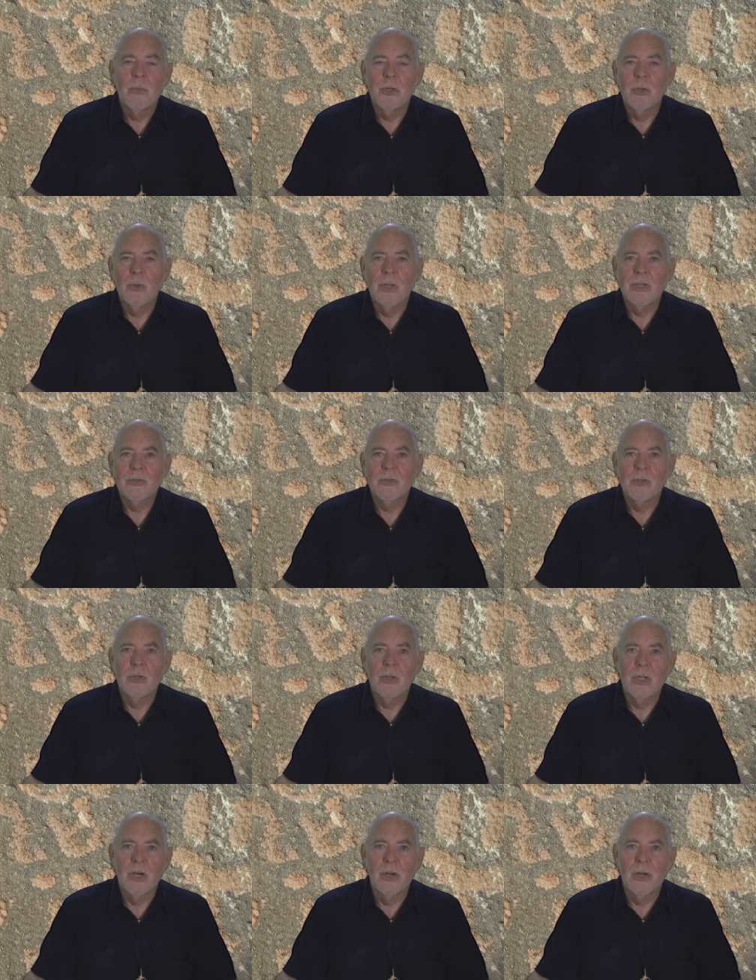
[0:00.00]
when you listen,
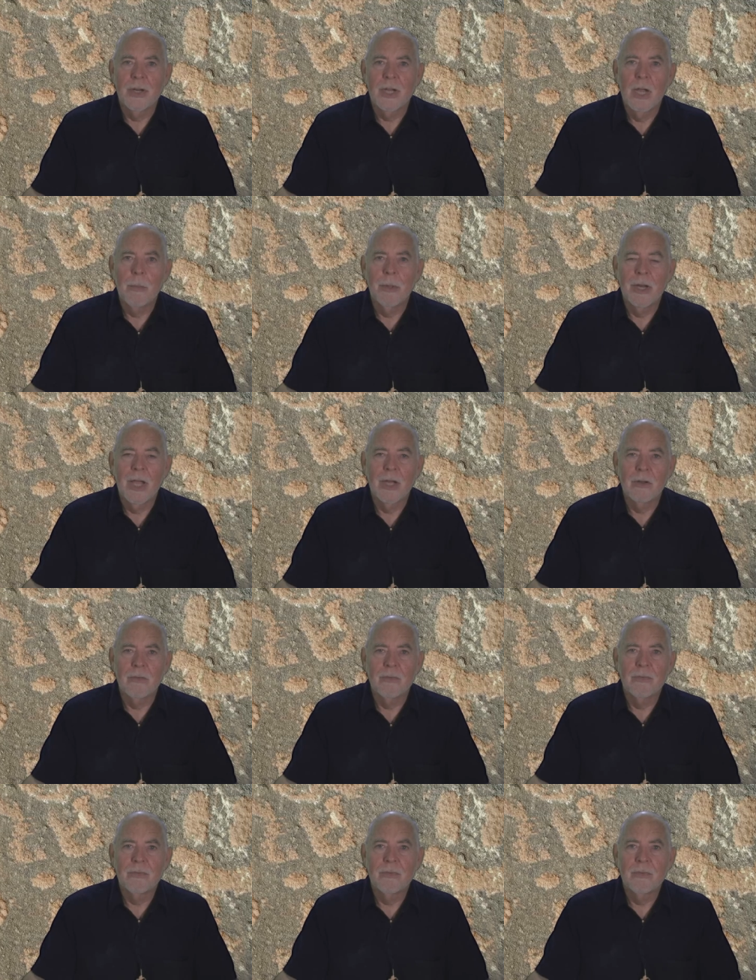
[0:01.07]
you'll hear it coming out
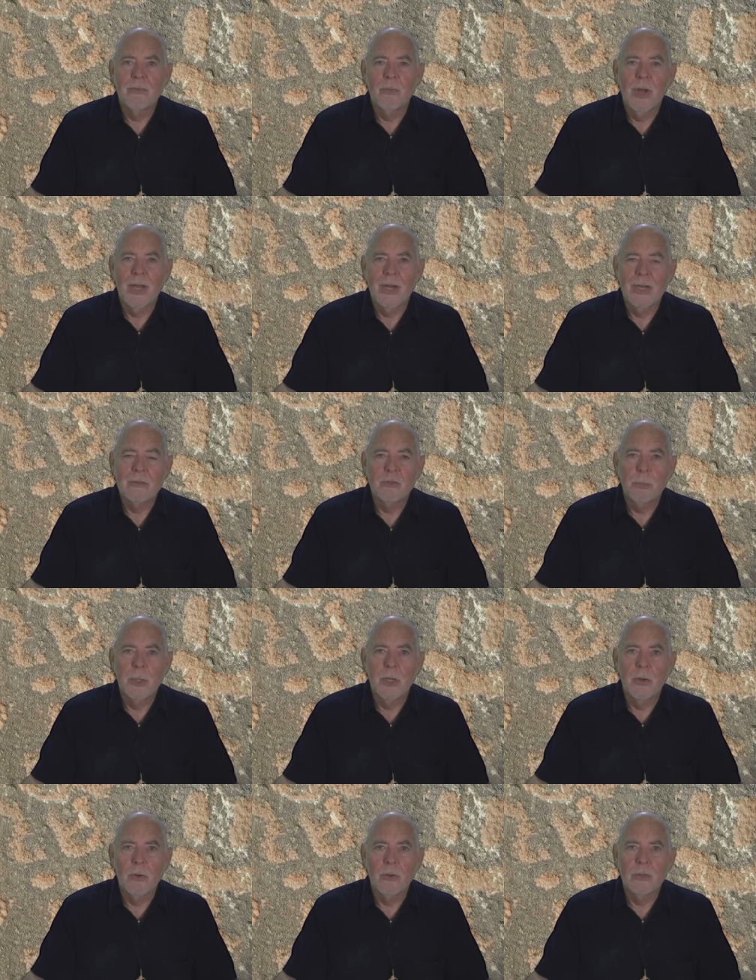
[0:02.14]
of right and left
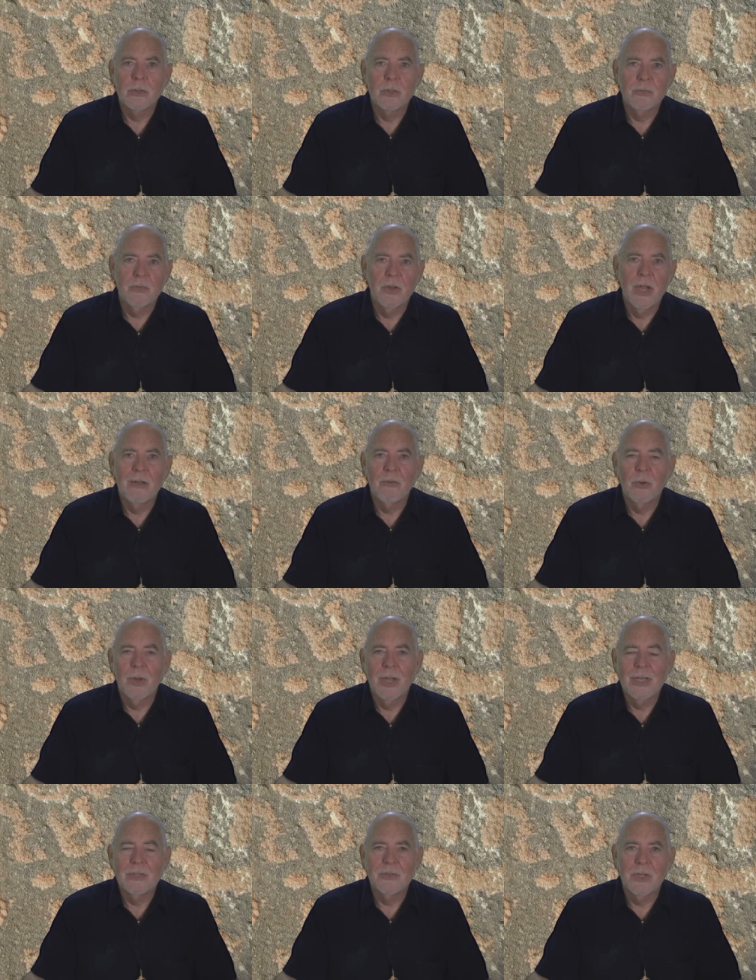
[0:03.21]
speakers. If you have on
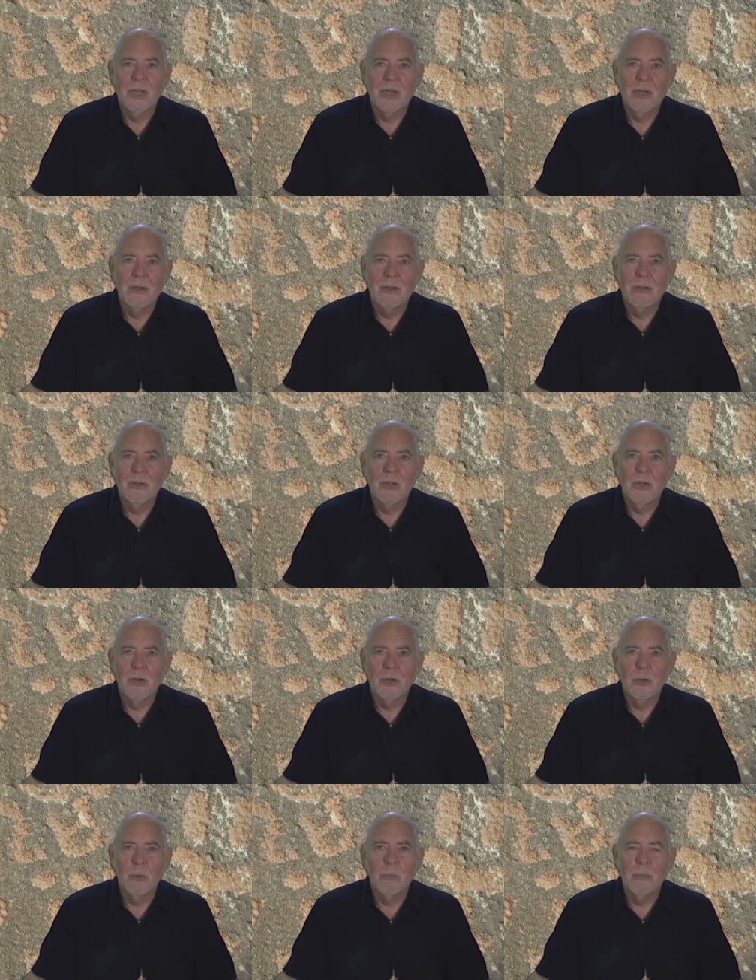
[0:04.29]
a headset, it, you'll
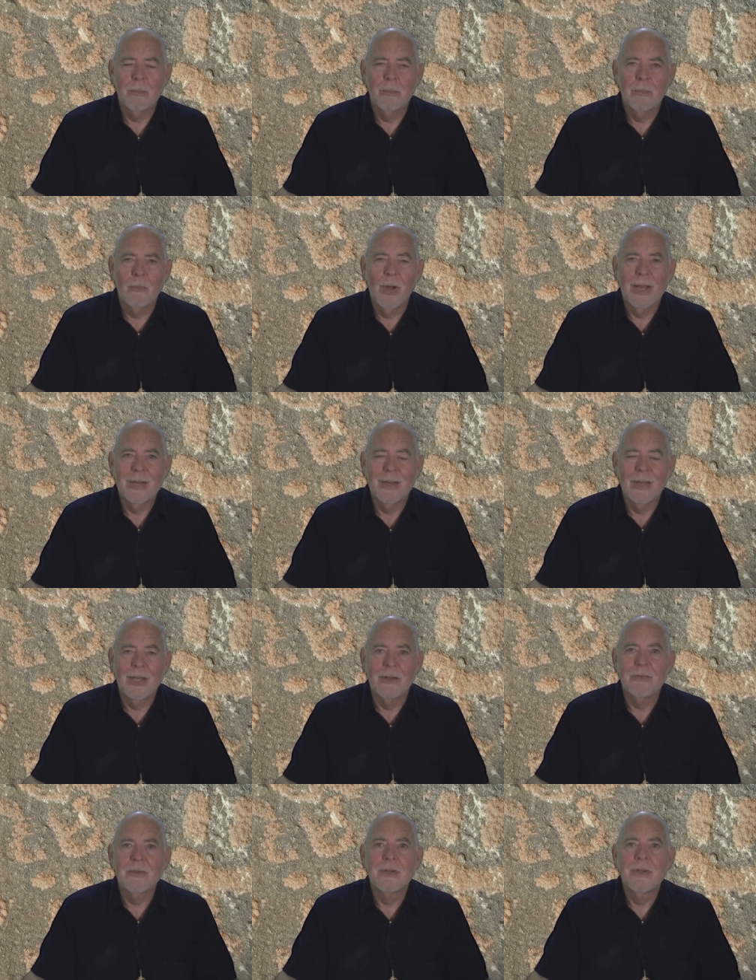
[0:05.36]
hear it on right and
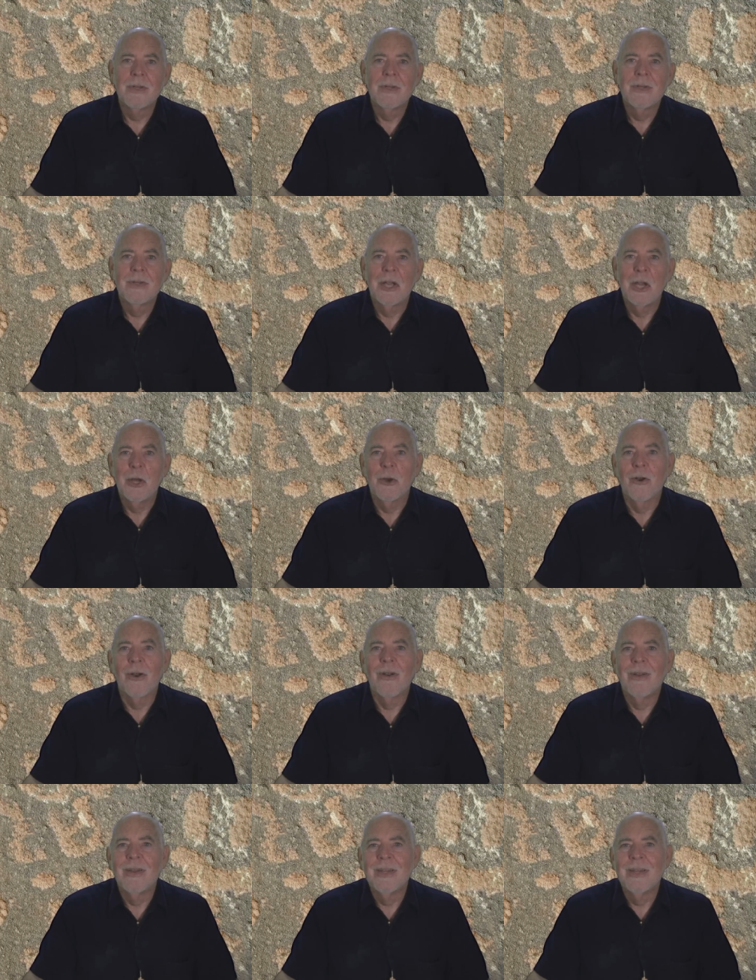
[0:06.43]
left ear.